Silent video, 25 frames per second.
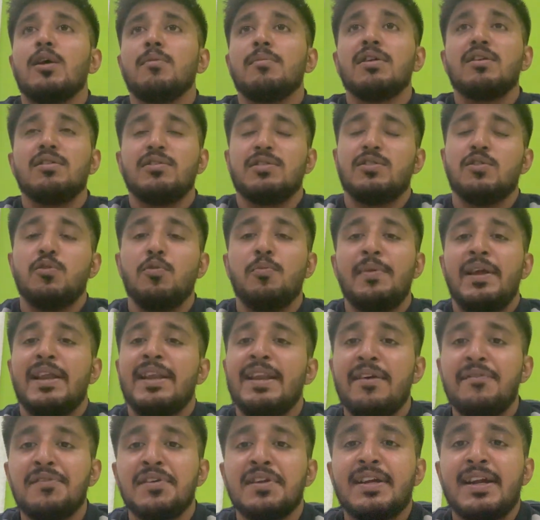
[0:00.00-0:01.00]
because you may
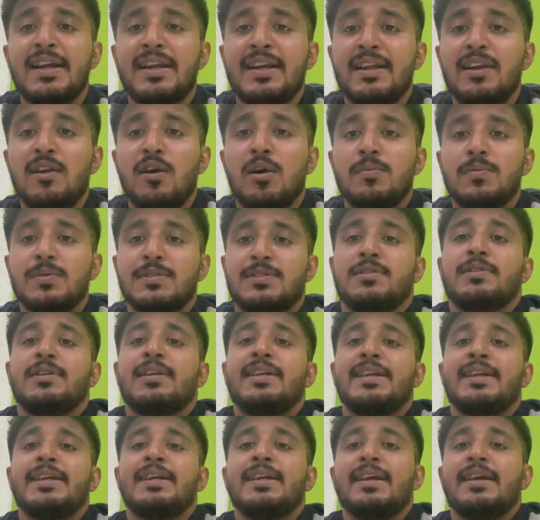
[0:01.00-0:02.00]
never get an
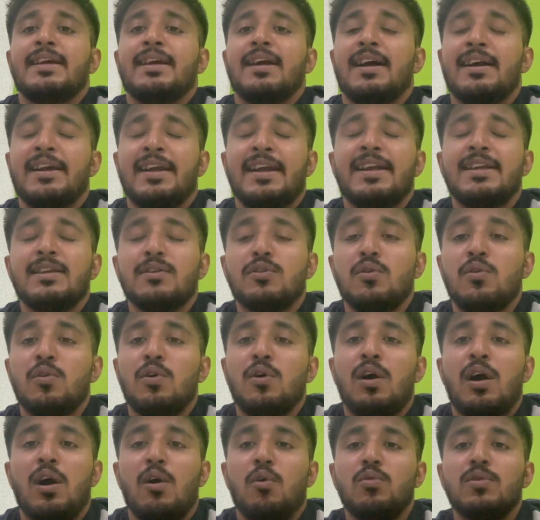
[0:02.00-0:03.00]
opportunity again to
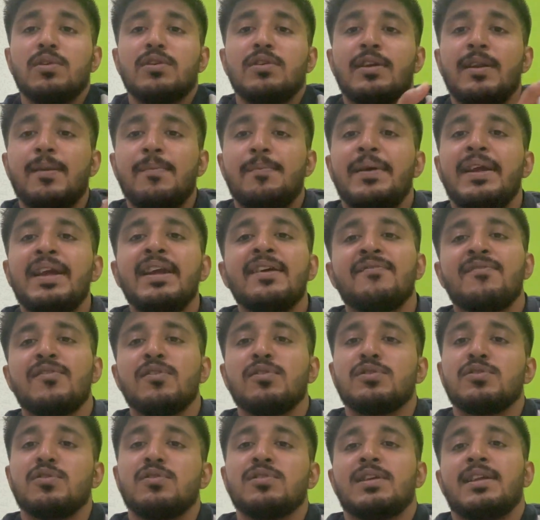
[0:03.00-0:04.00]
know how would it be if
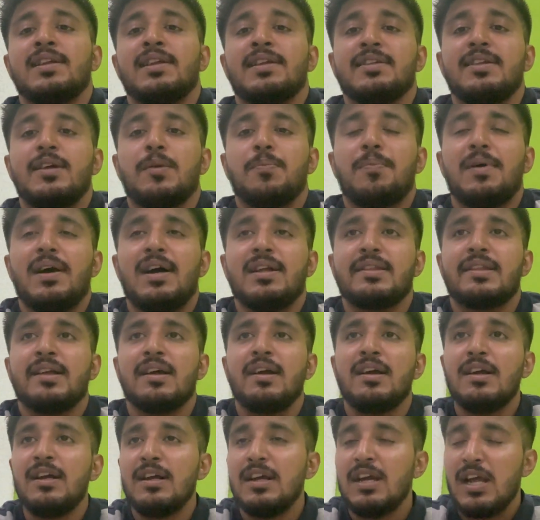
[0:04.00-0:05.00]
you chose another path.
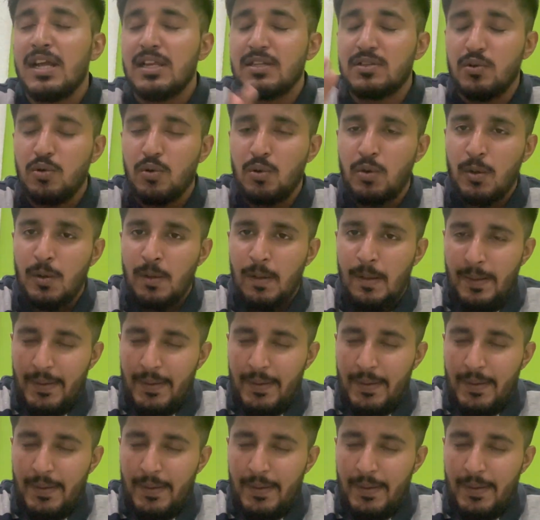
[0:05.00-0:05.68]
So